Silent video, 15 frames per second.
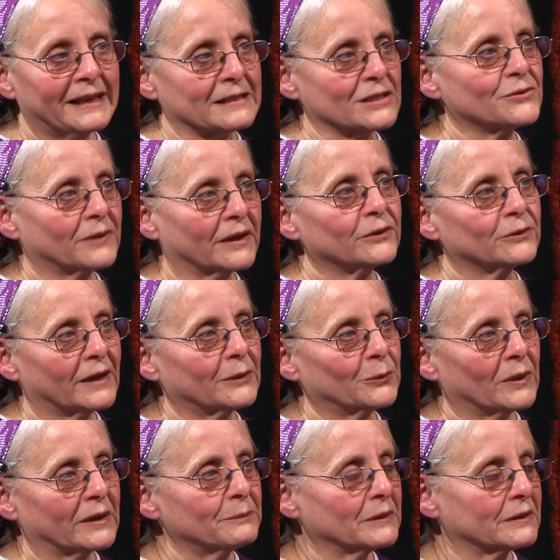Yes, rather
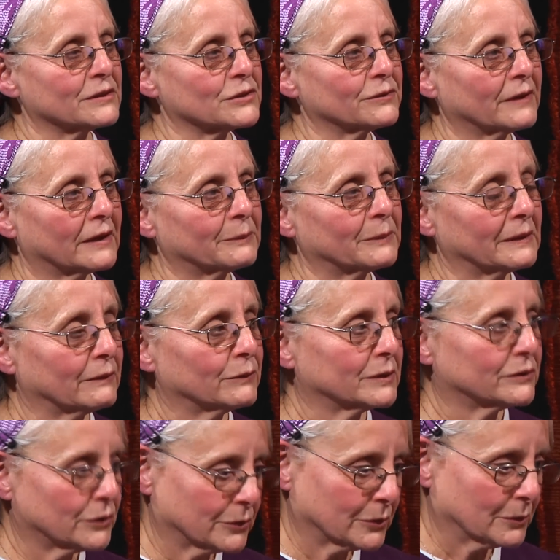lightweight, because you've got to be
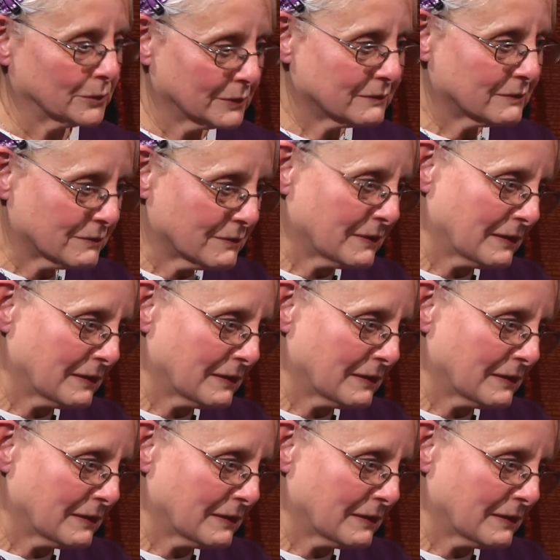able to...